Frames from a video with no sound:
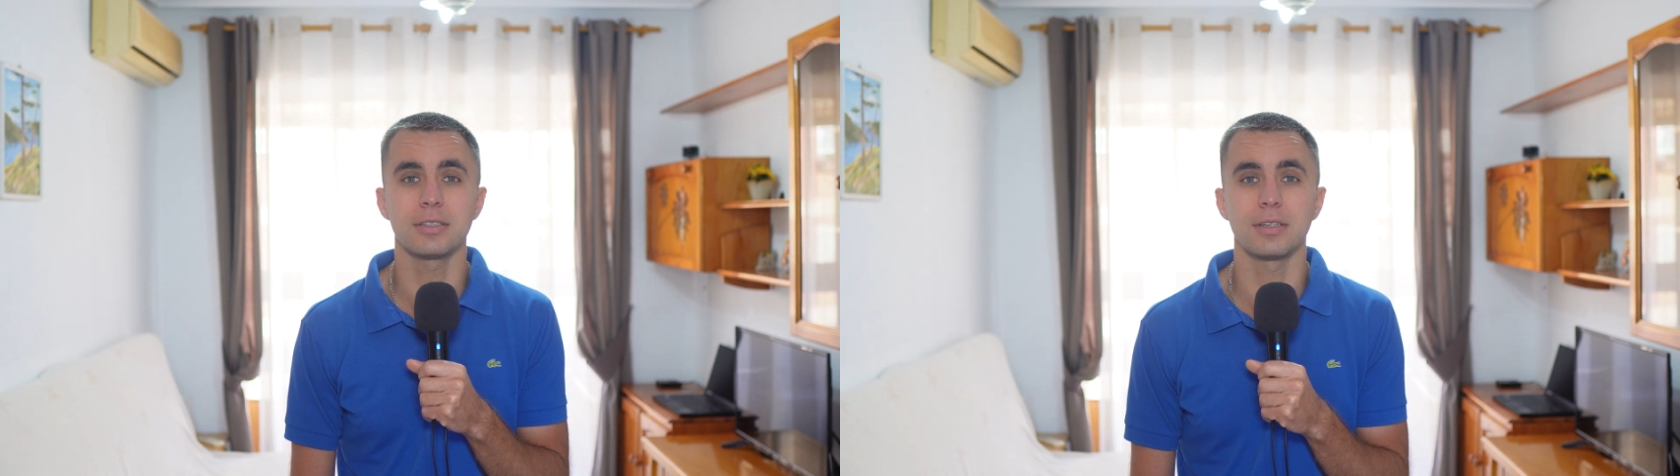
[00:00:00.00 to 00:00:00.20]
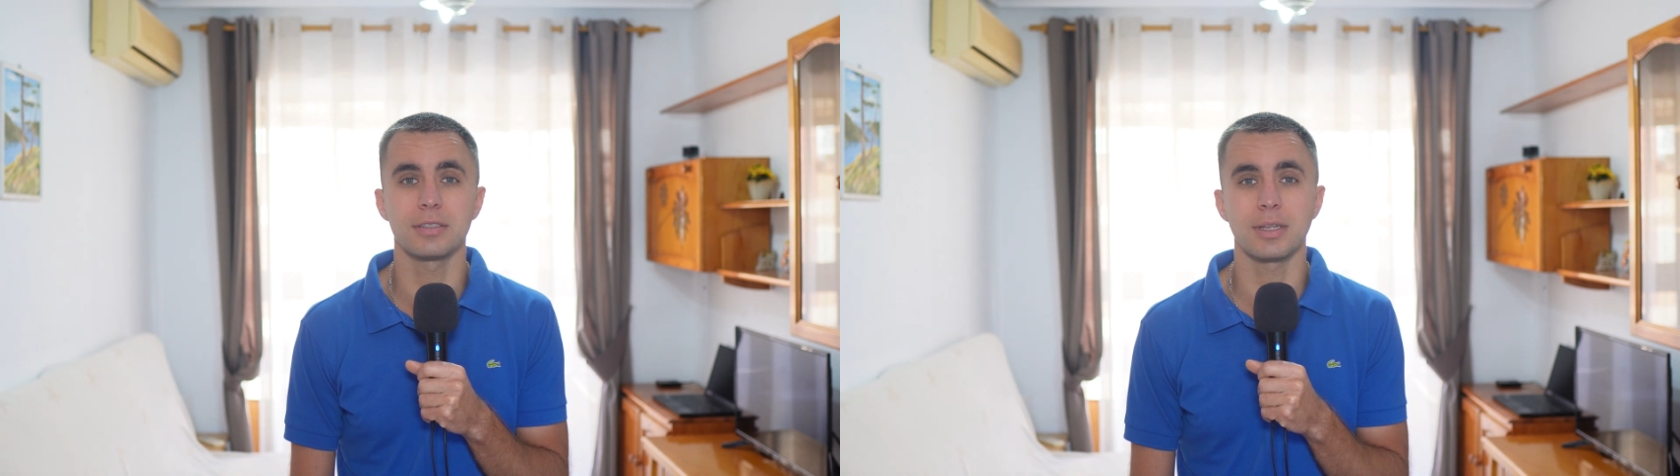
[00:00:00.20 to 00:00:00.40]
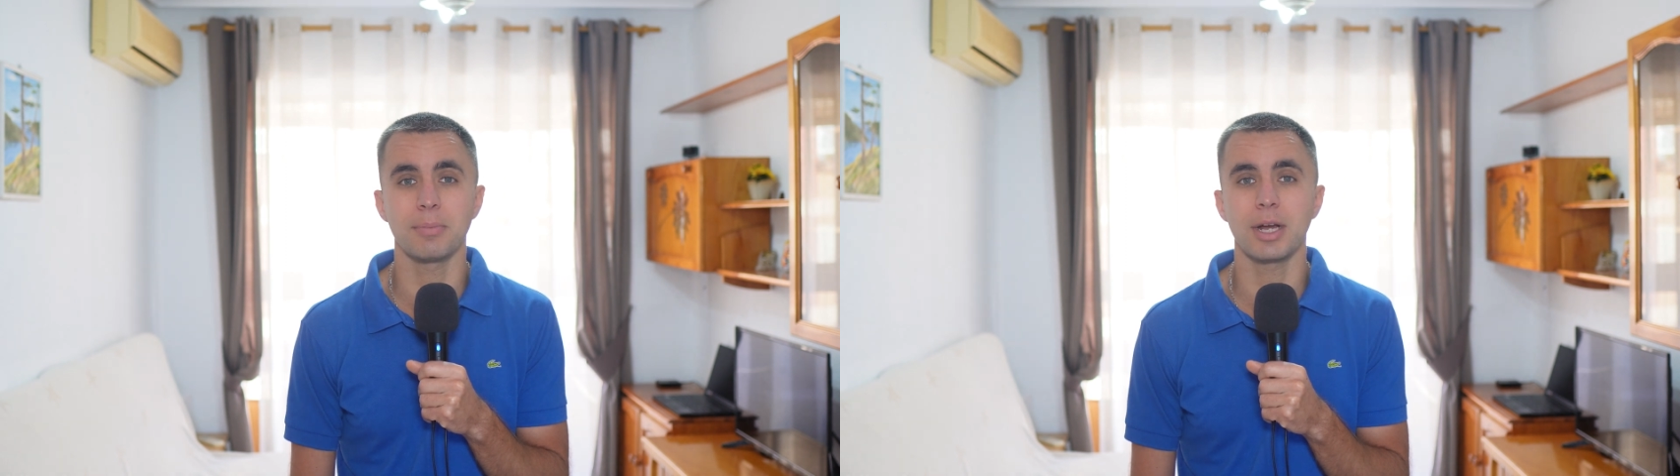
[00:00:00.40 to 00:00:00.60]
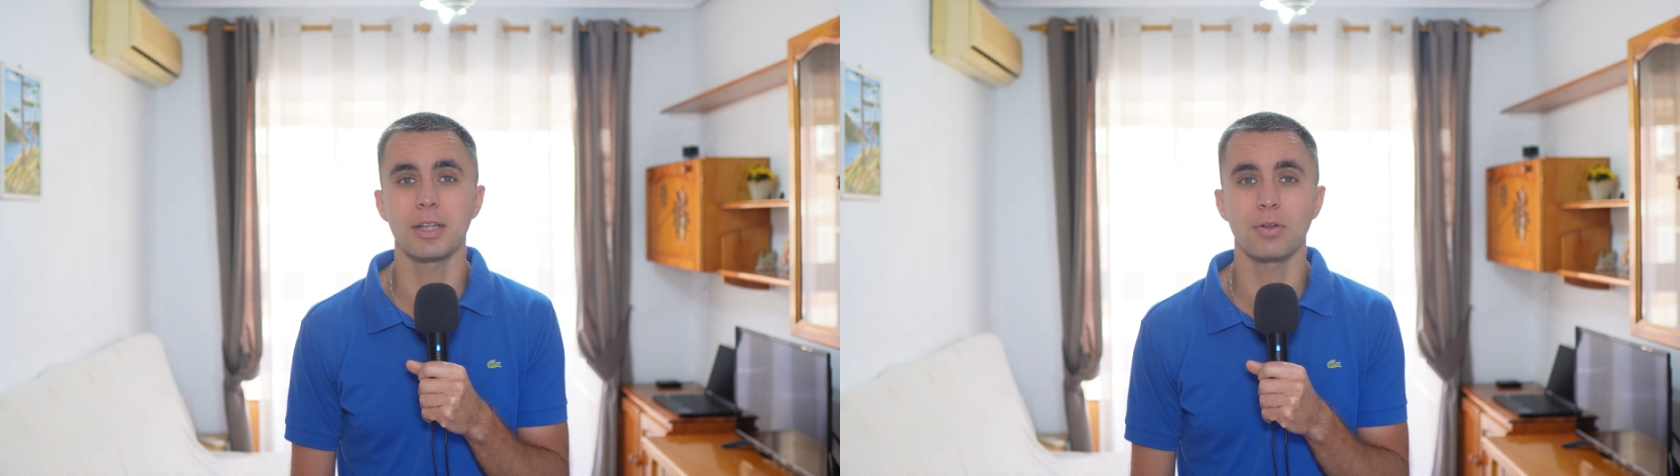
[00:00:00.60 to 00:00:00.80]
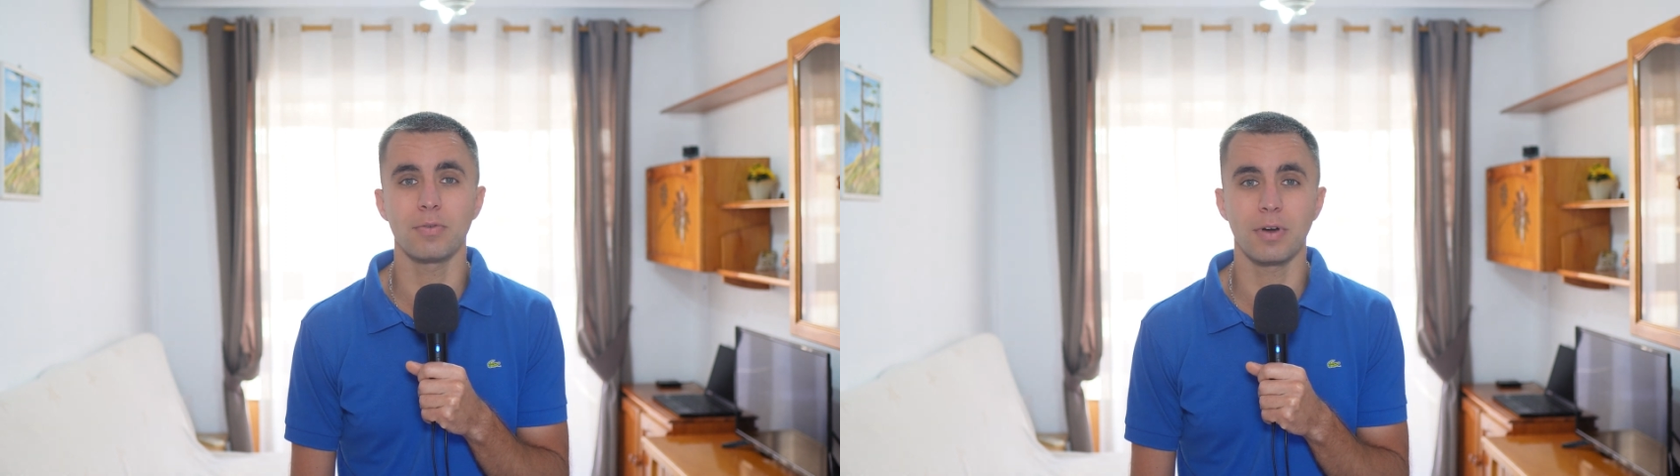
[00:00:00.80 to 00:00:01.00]
some
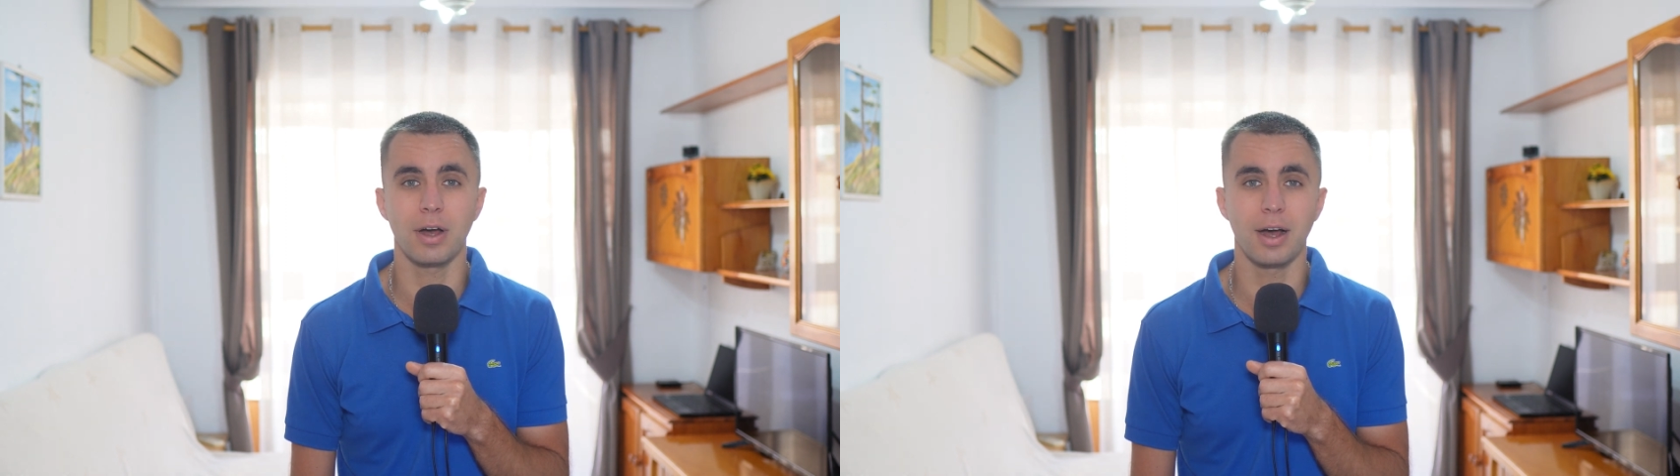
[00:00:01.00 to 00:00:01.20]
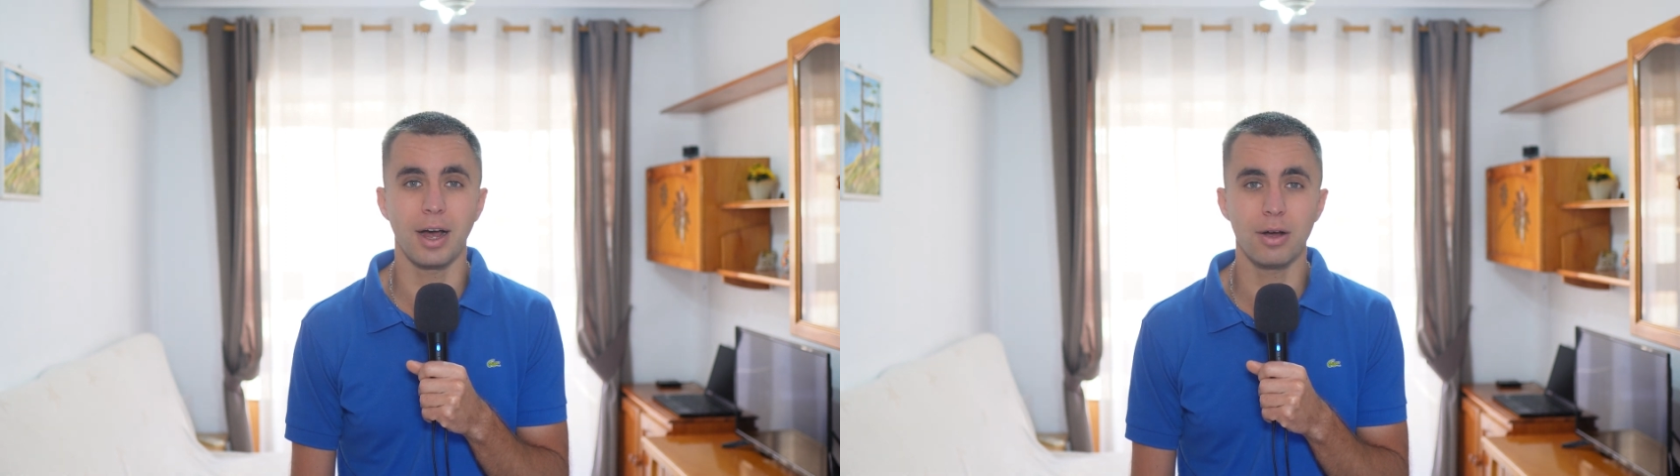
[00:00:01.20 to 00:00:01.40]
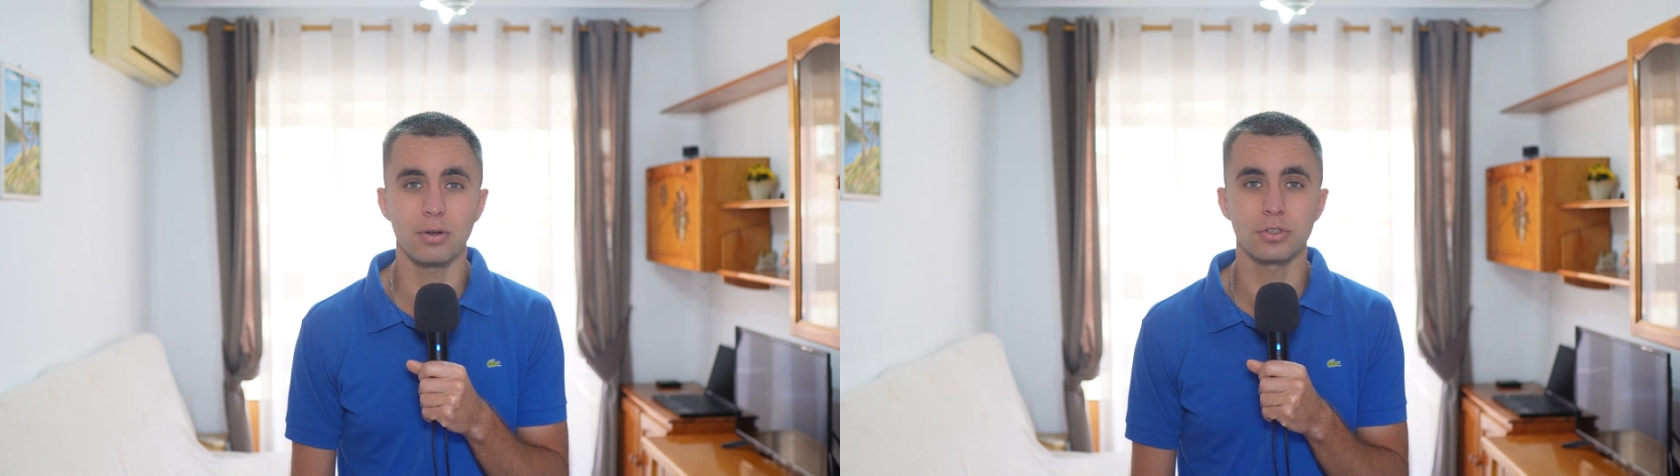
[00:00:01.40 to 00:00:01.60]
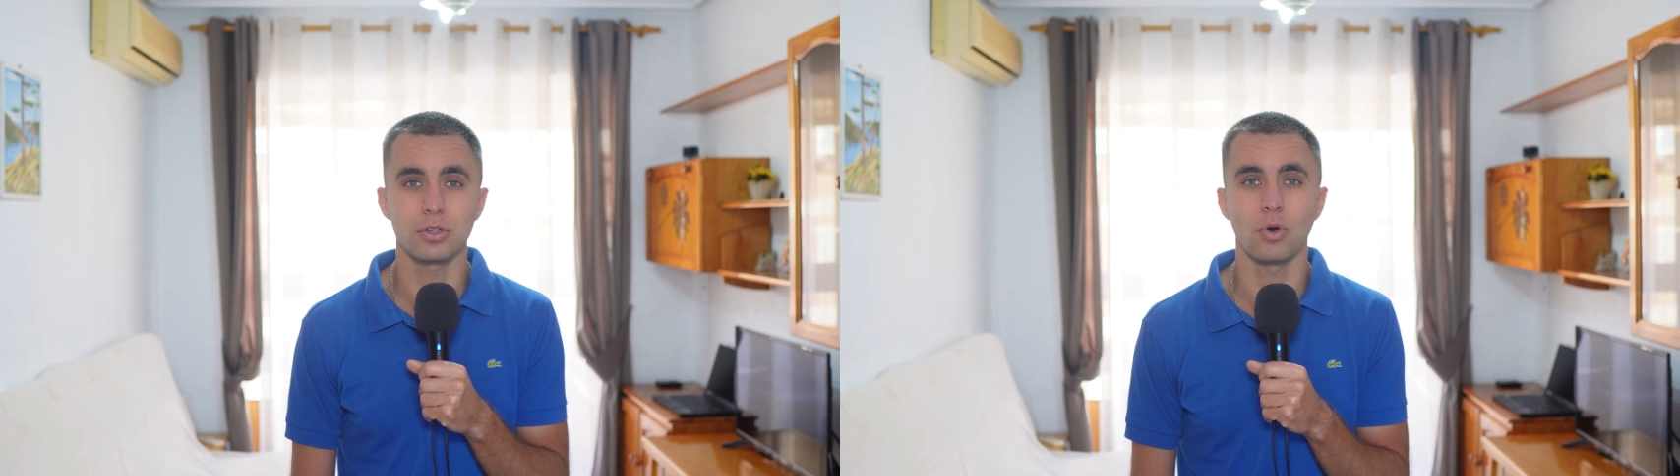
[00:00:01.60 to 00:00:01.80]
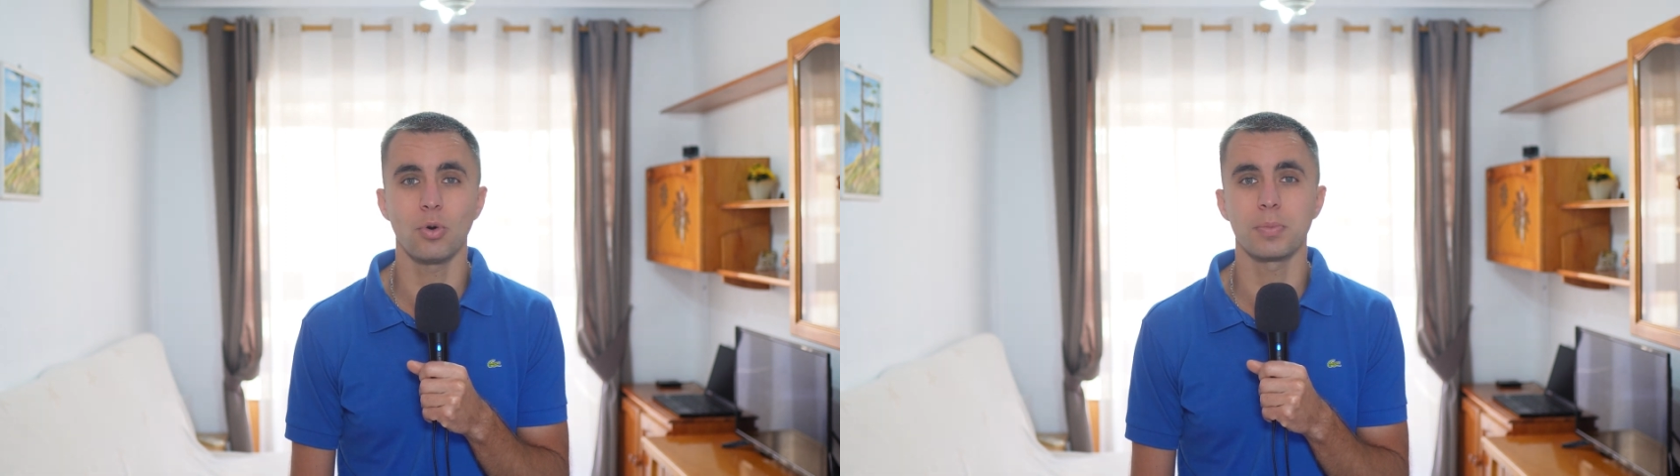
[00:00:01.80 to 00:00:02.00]
kind of house
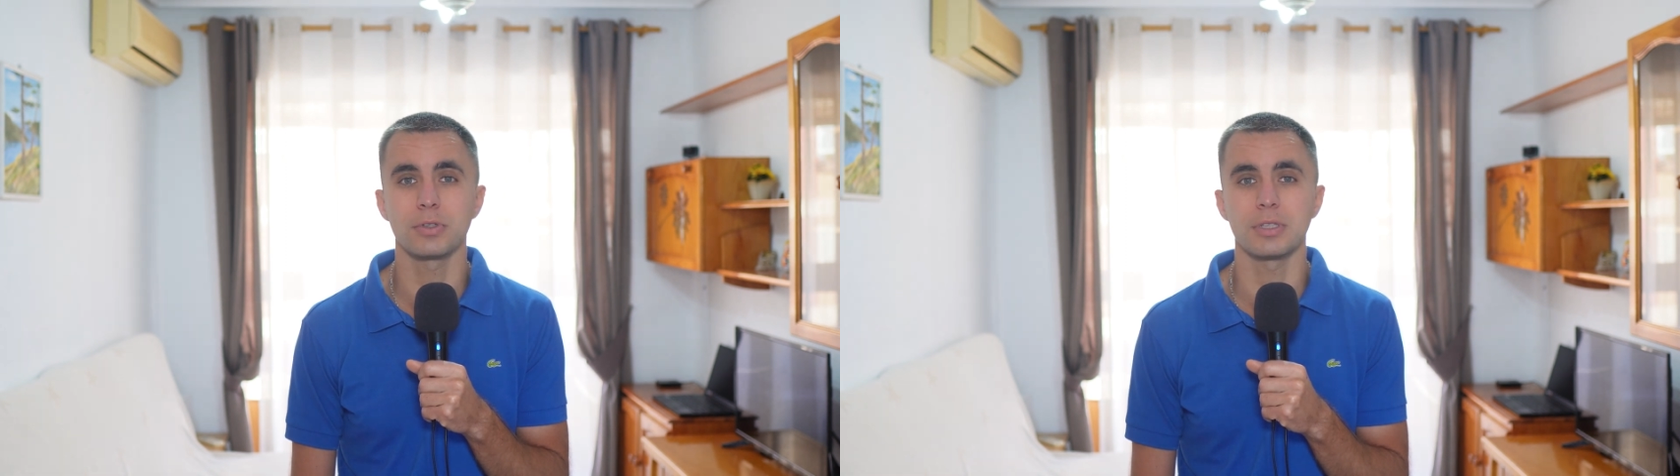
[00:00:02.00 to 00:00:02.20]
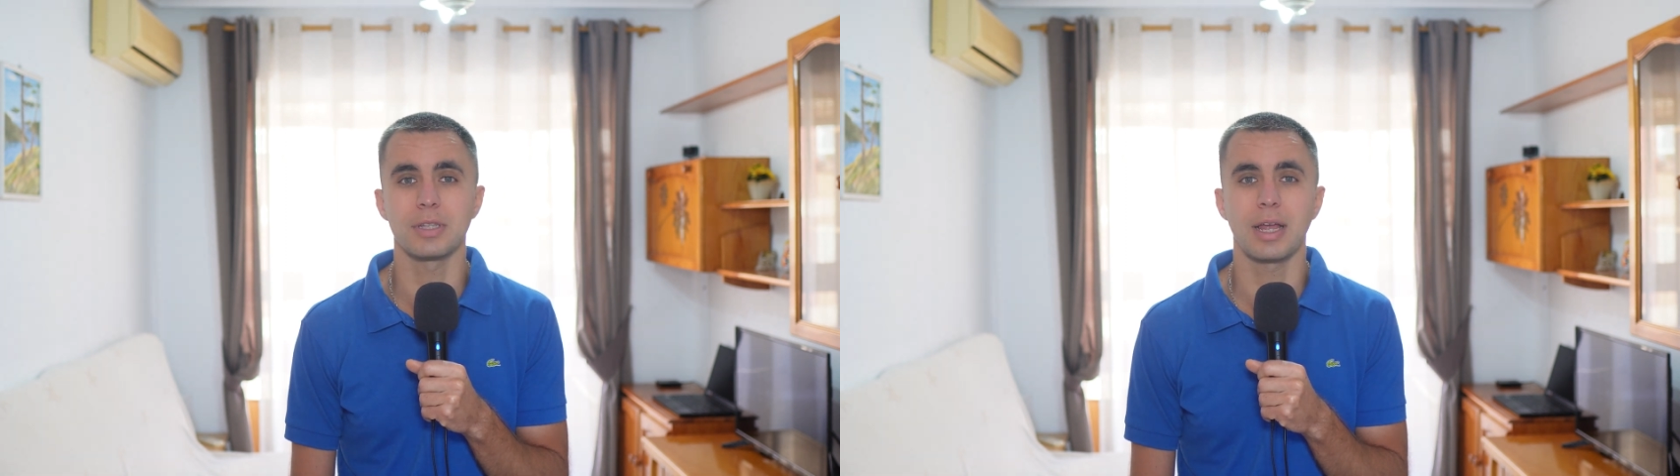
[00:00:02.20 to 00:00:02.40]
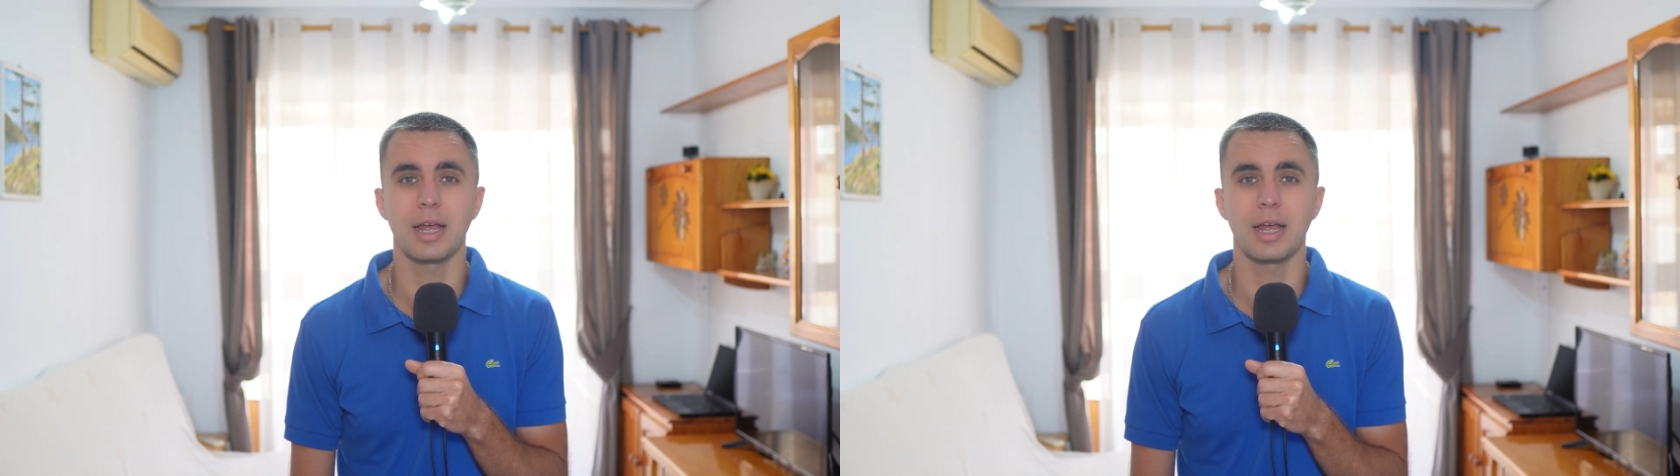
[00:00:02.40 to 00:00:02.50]
opposite,